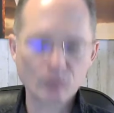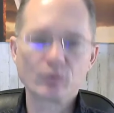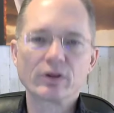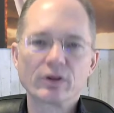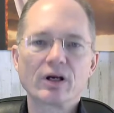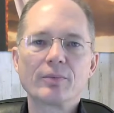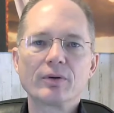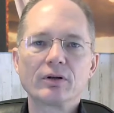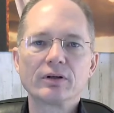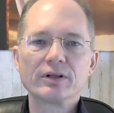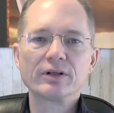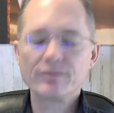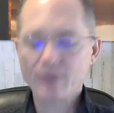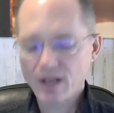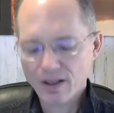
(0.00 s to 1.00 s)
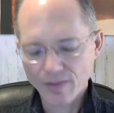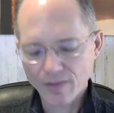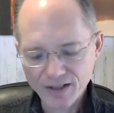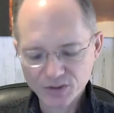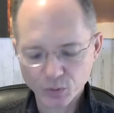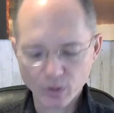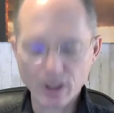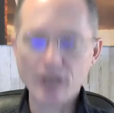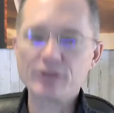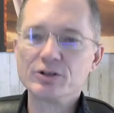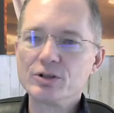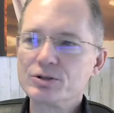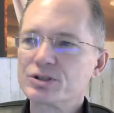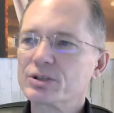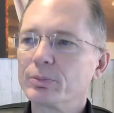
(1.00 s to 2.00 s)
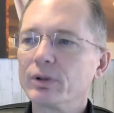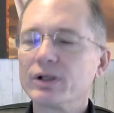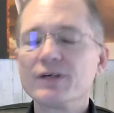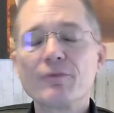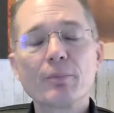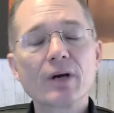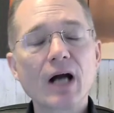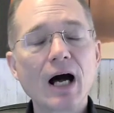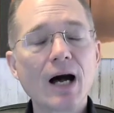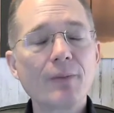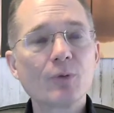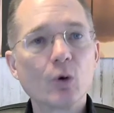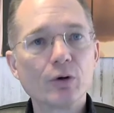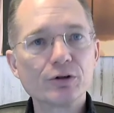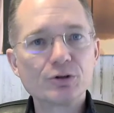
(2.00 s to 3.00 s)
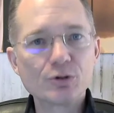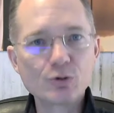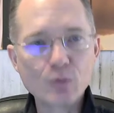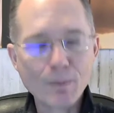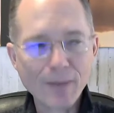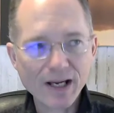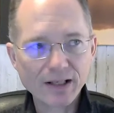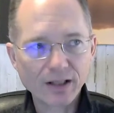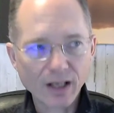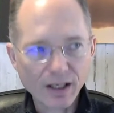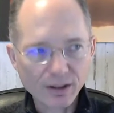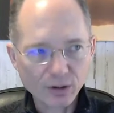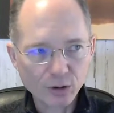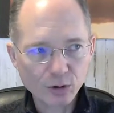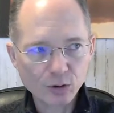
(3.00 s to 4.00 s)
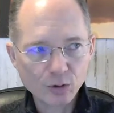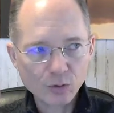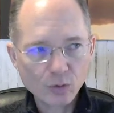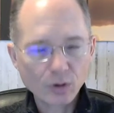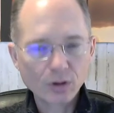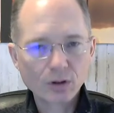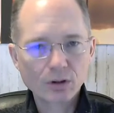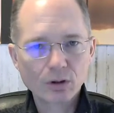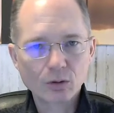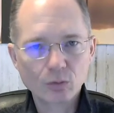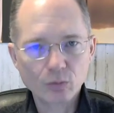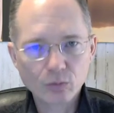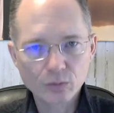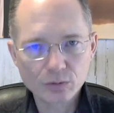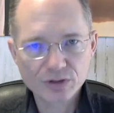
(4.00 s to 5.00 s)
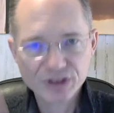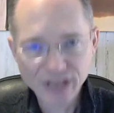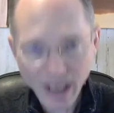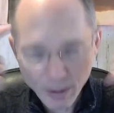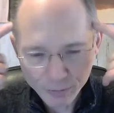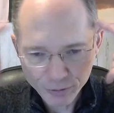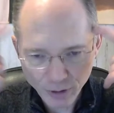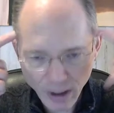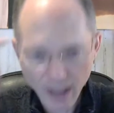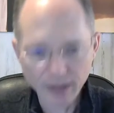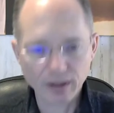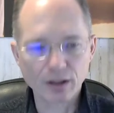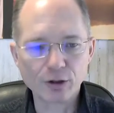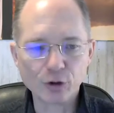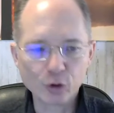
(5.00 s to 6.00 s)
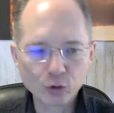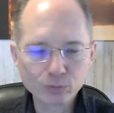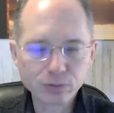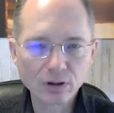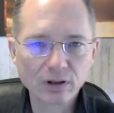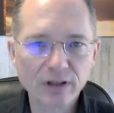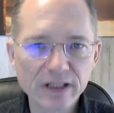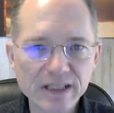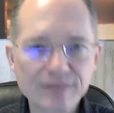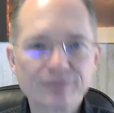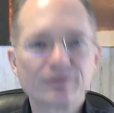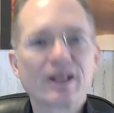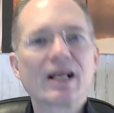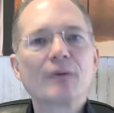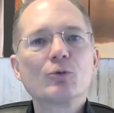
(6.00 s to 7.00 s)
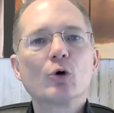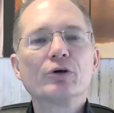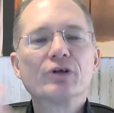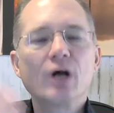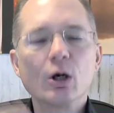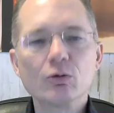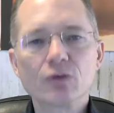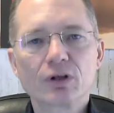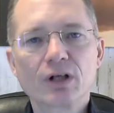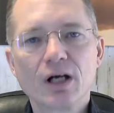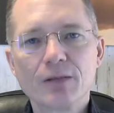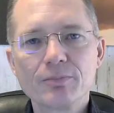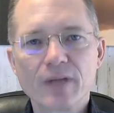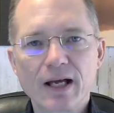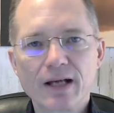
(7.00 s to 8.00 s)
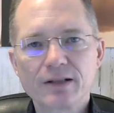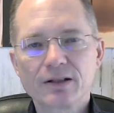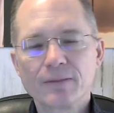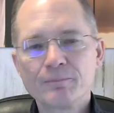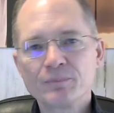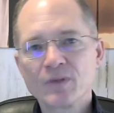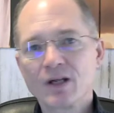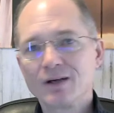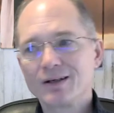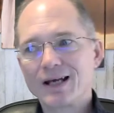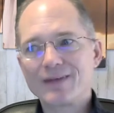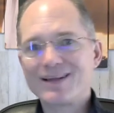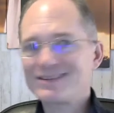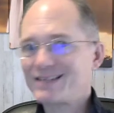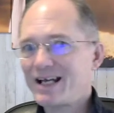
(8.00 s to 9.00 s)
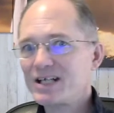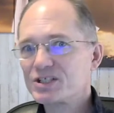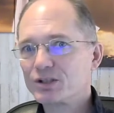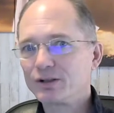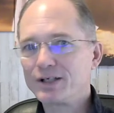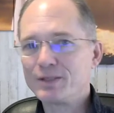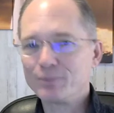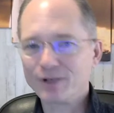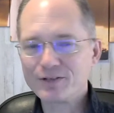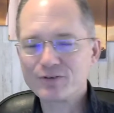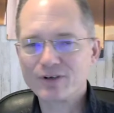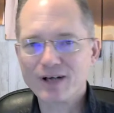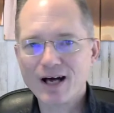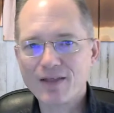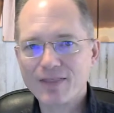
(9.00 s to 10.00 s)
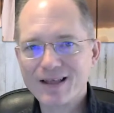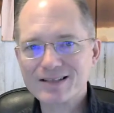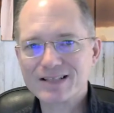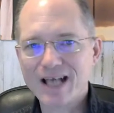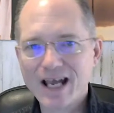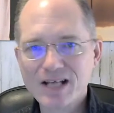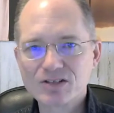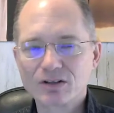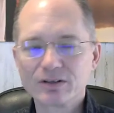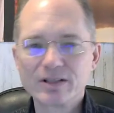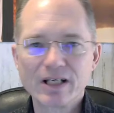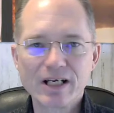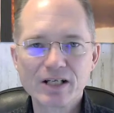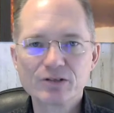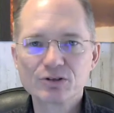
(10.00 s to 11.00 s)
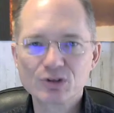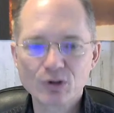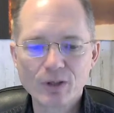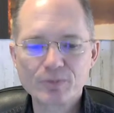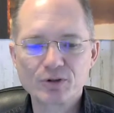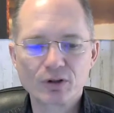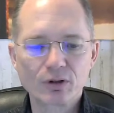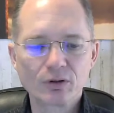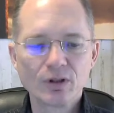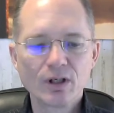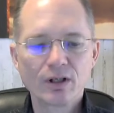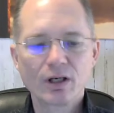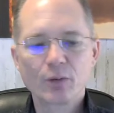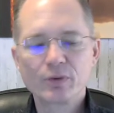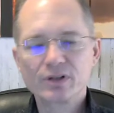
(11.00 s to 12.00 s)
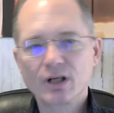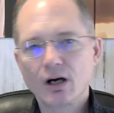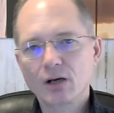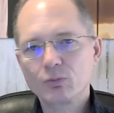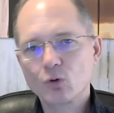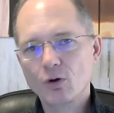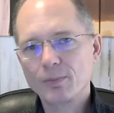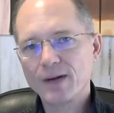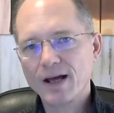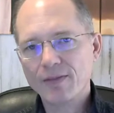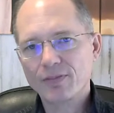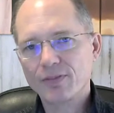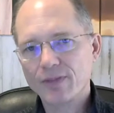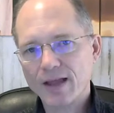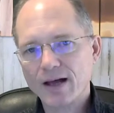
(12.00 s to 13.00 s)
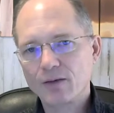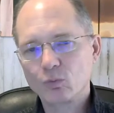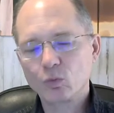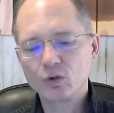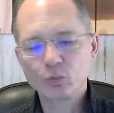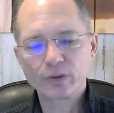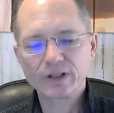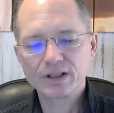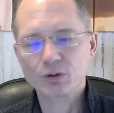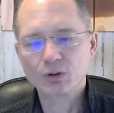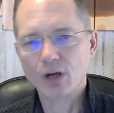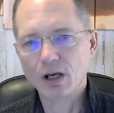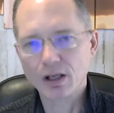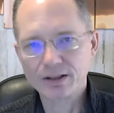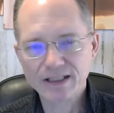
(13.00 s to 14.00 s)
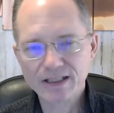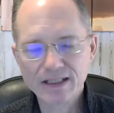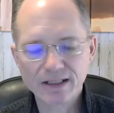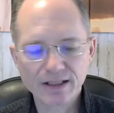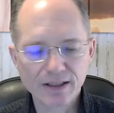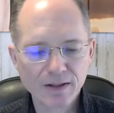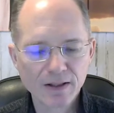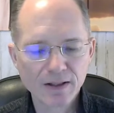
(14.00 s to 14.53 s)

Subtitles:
what I believe, that's what I used to believe, but I'm going to make a new soundtrack, a new belief, and I'm going to overcome that. And that's actually, believe it or not, that's actually in Scripture. And we talk more about that when we get to our identity.